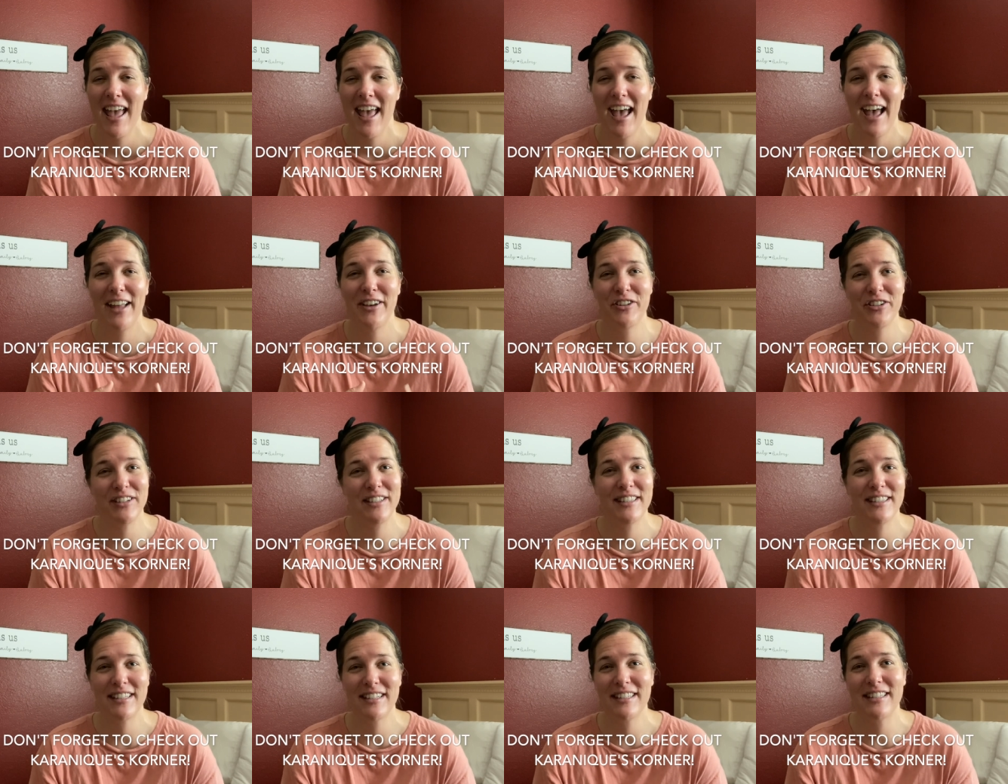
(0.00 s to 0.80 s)
and
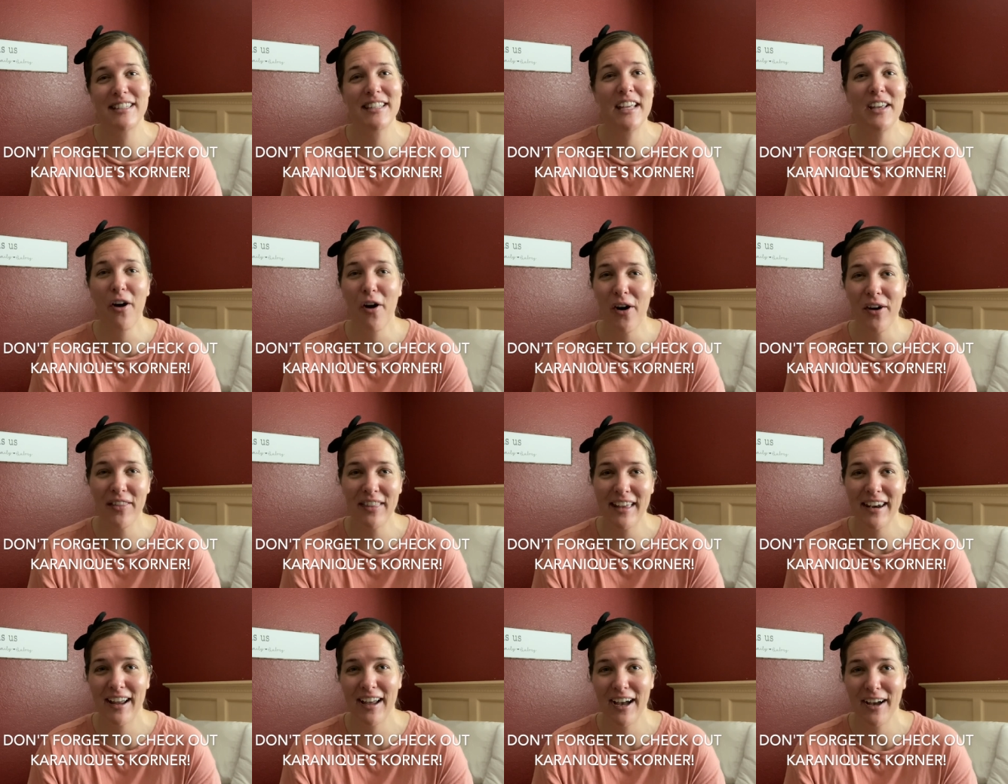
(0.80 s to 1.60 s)
just see all
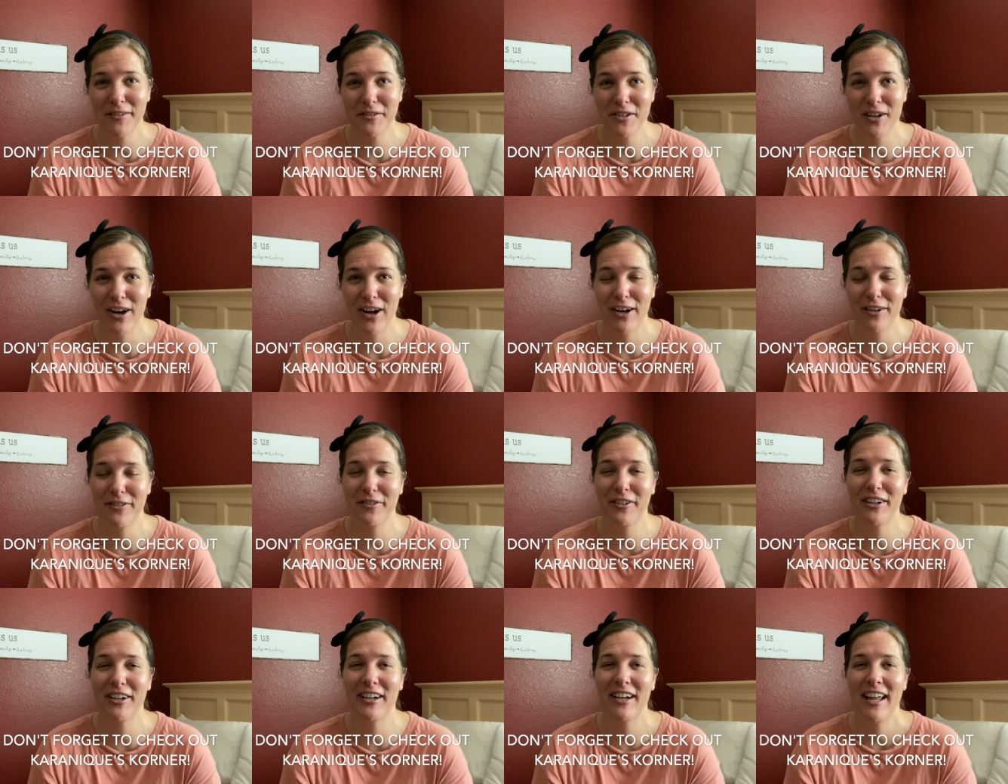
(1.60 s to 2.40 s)
that I have to
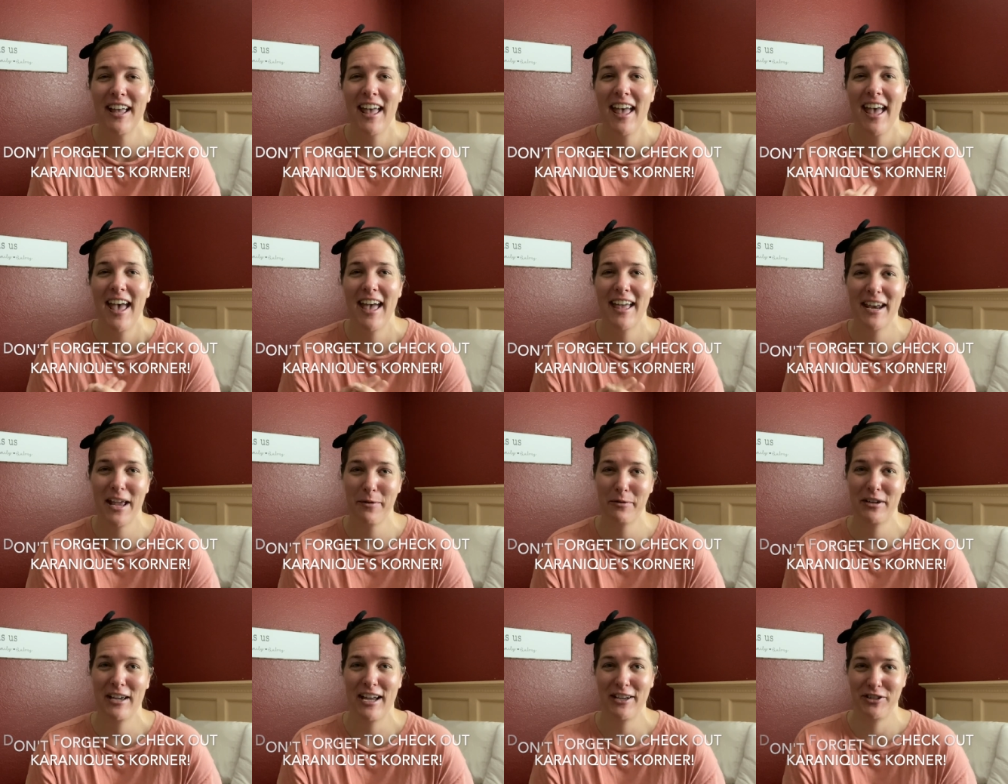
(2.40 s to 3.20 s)
offer, and I
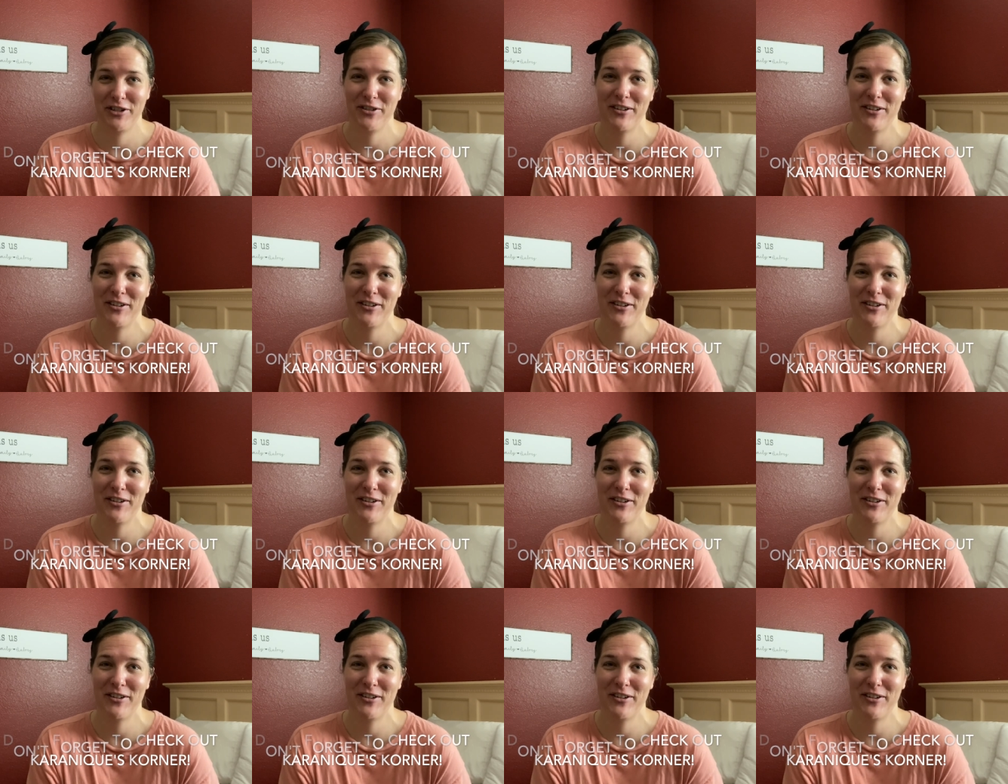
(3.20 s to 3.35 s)
will catch you